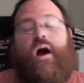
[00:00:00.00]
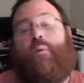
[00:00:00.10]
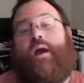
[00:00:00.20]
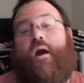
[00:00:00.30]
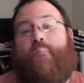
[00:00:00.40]

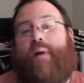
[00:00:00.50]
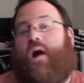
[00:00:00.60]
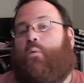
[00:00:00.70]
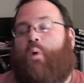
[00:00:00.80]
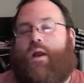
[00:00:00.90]
We are
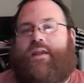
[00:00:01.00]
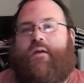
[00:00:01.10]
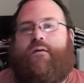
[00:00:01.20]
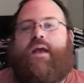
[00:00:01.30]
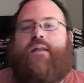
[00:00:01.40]
about 1
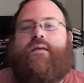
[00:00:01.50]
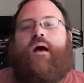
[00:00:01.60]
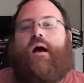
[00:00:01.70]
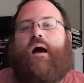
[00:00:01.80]
year in.